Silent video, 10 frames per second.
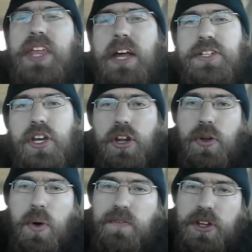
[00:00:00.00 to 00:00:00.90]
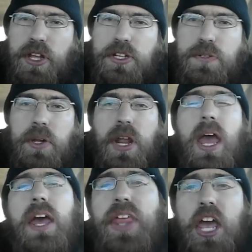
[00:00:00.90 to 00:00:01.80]
that's going to do it for this one.
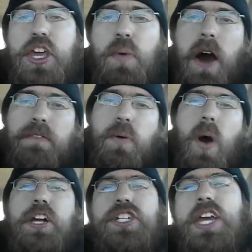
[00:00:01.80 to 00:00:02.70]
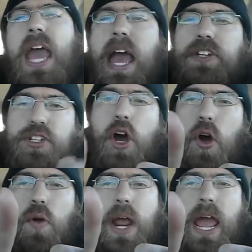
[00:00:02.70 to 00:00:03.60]
Thank you all for watching, and
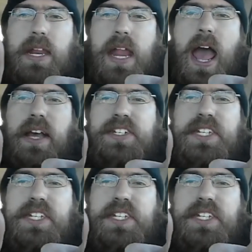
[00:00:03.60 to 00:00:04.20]
tune in next